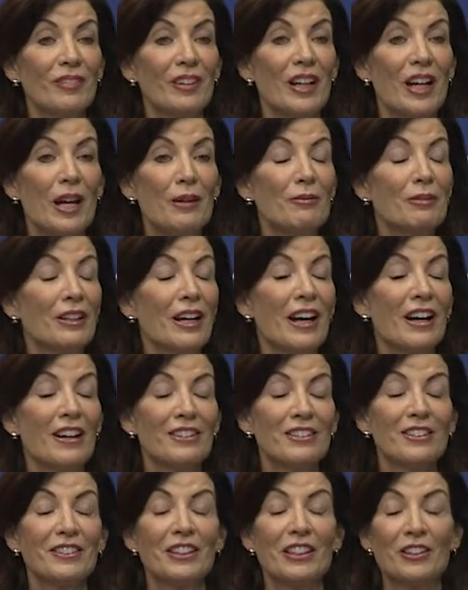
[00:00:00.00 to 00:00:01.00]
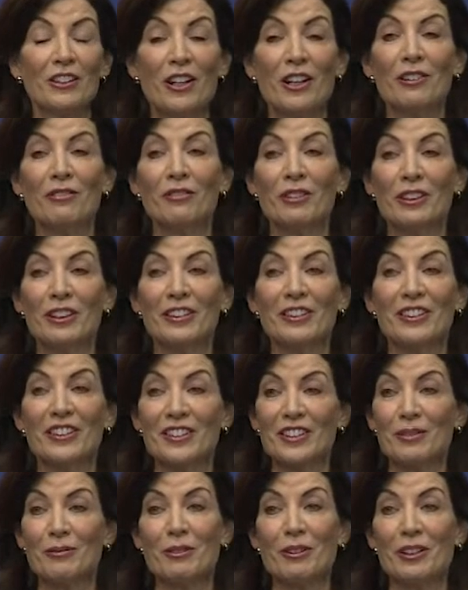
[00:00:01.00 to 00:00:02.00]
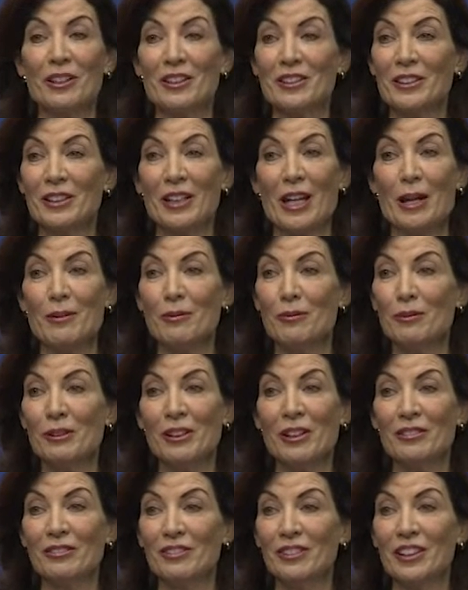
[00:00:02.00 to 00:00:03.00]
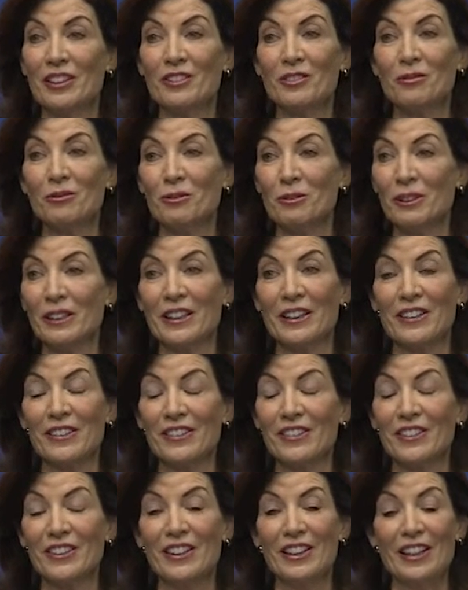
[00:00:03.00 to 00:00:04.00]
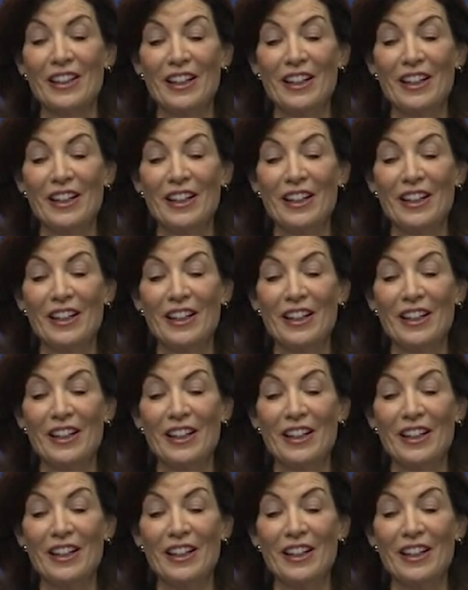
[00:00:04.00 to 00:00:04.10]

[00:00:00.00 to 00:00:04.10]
I'm constantly in awe of what this community is capable of. It truly is.